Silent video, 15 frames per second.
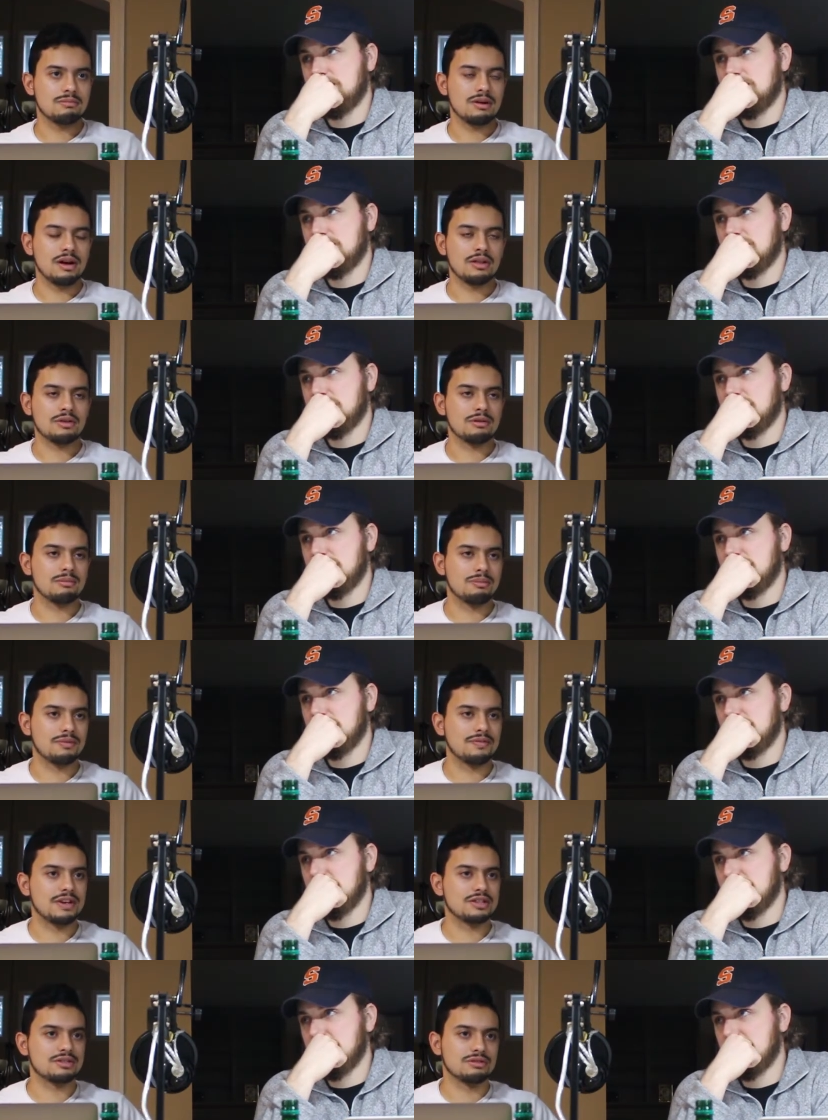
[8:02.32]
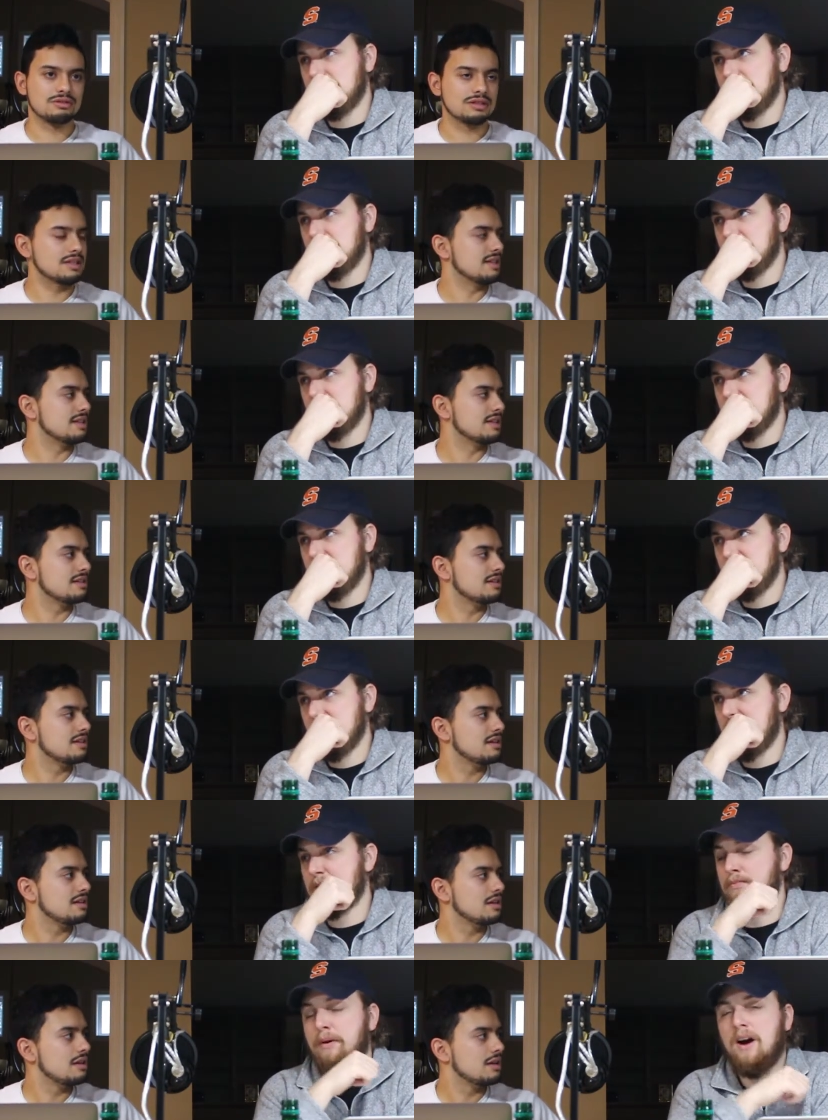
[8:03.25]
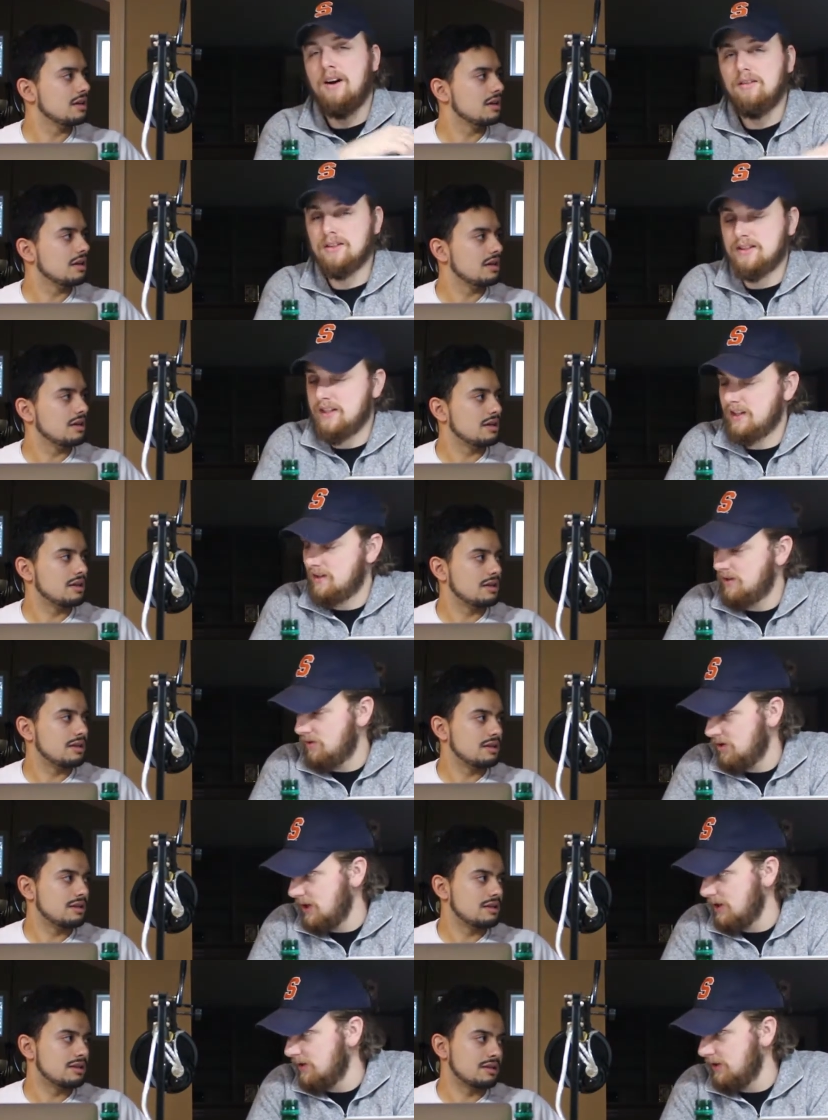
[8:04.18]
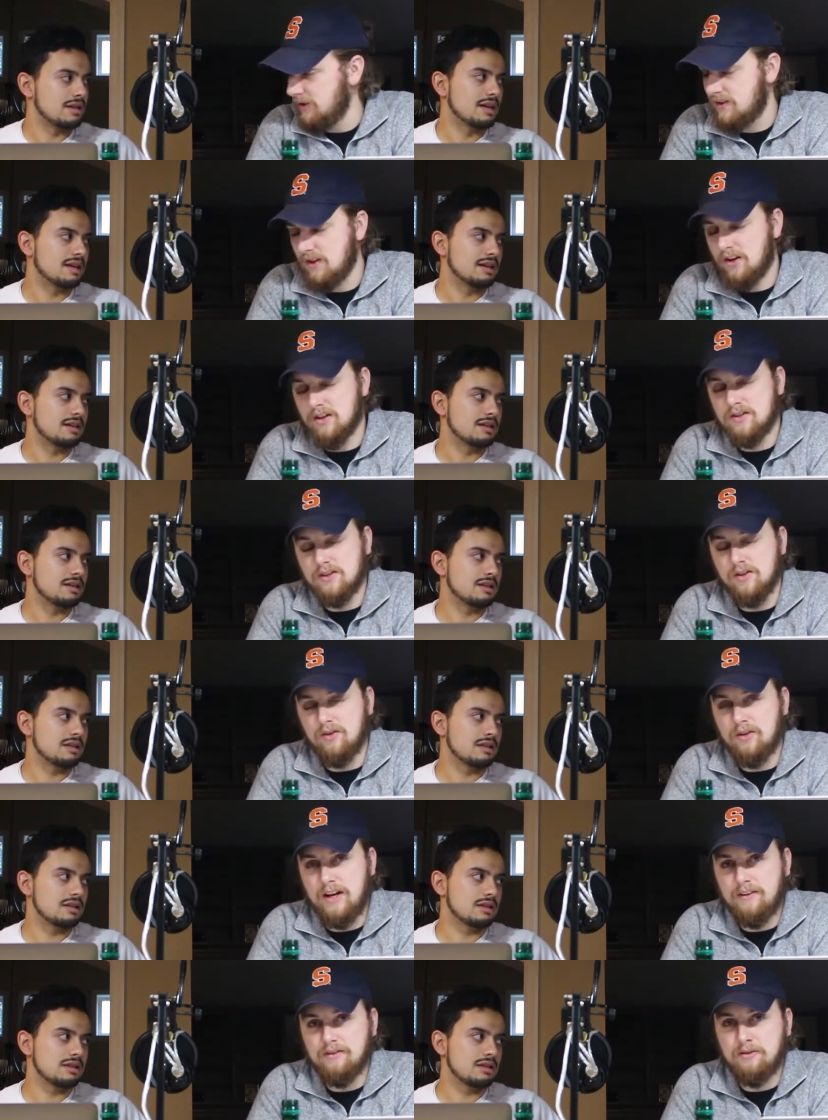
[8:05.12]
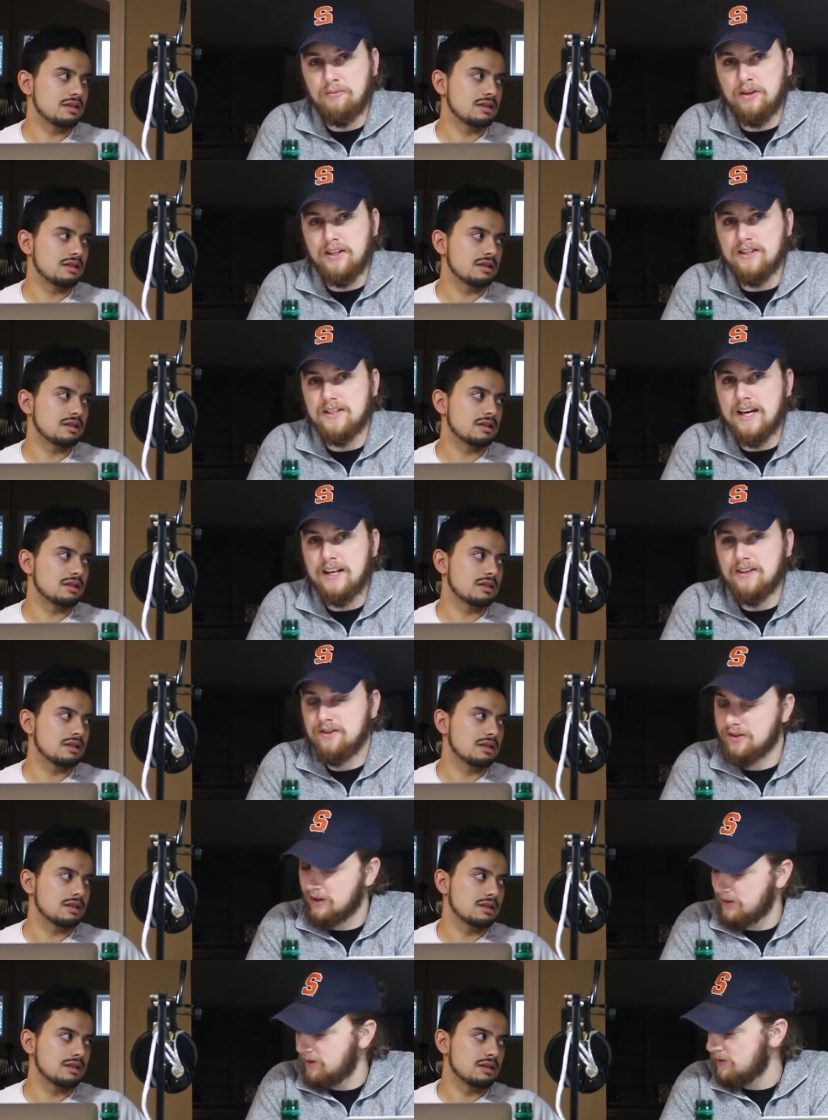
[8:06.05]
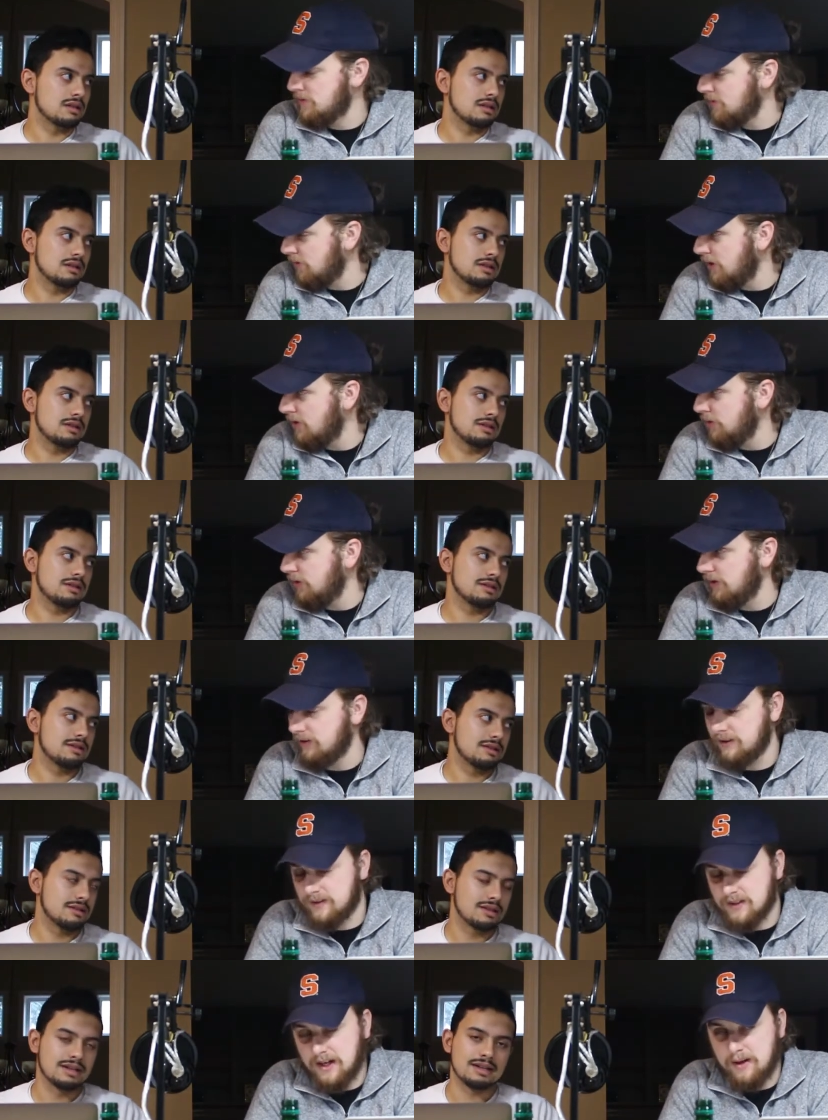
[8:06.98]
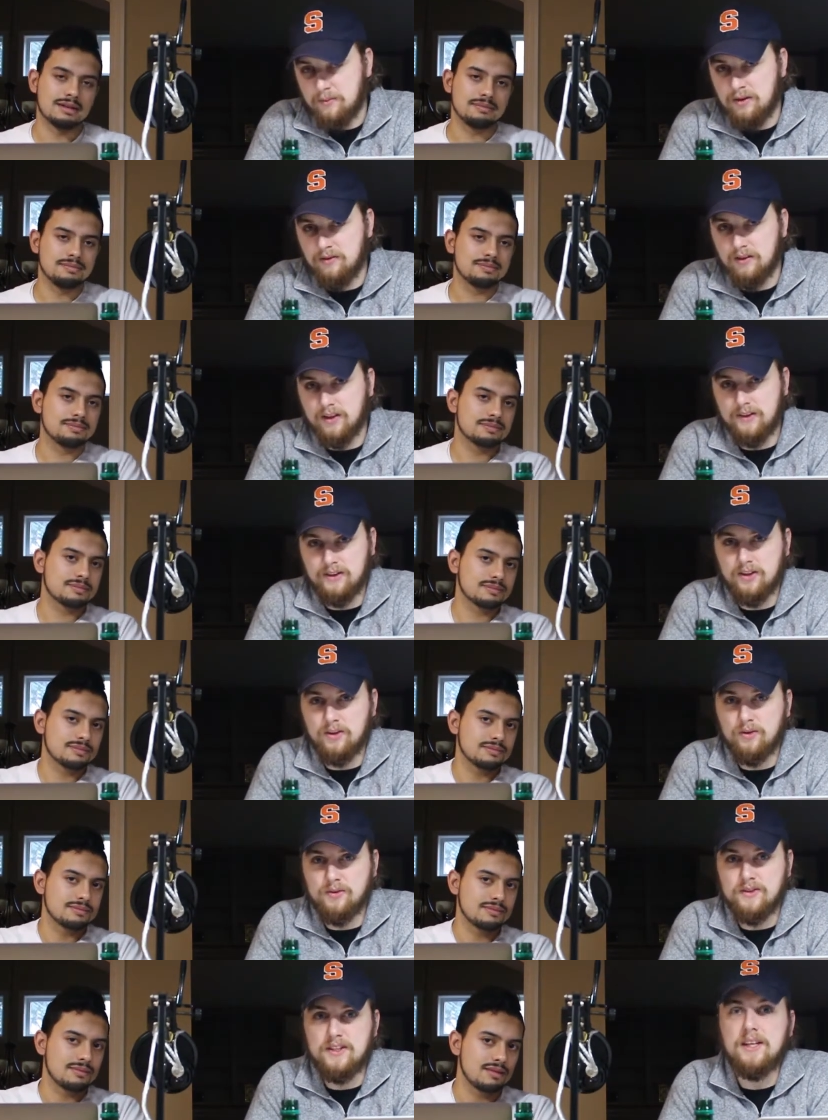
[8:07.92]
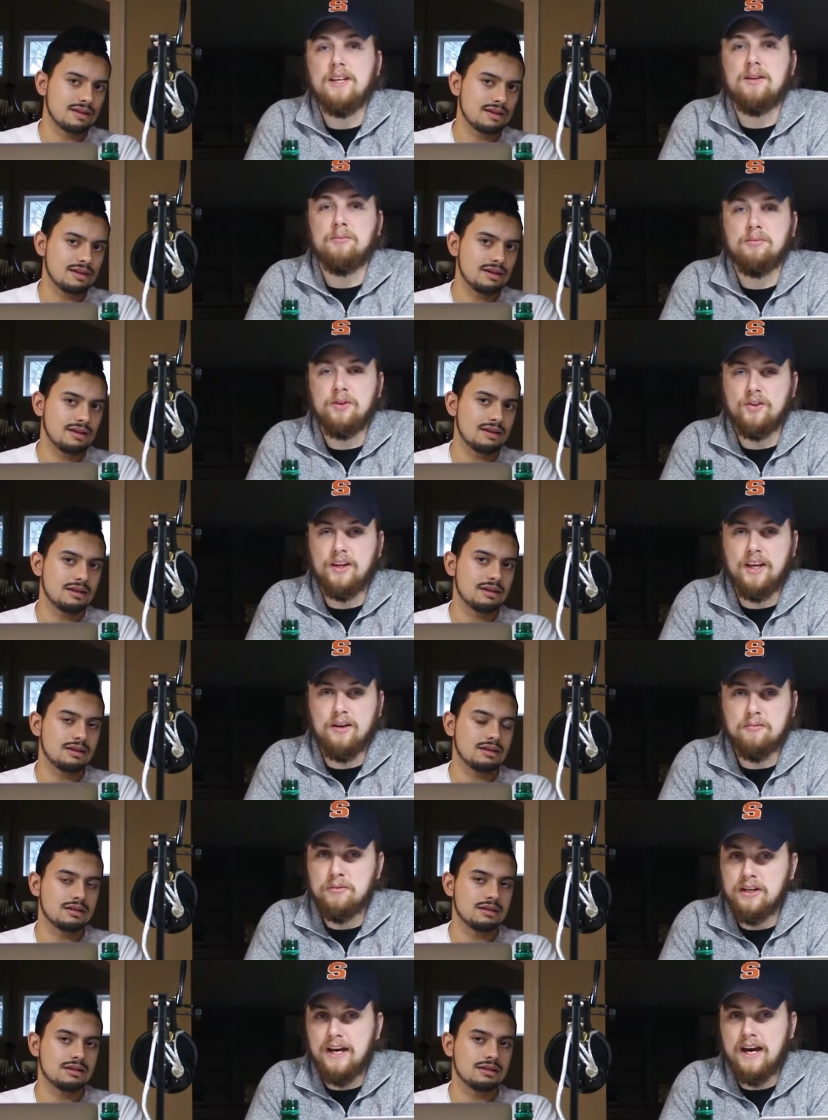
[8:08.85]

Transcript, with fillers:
Speaker 1: other professional league. Just
Speaker 2: politics in general. Yeah. also everybody's at each other's throat all the time. Yeah. Even on your own team, you can't be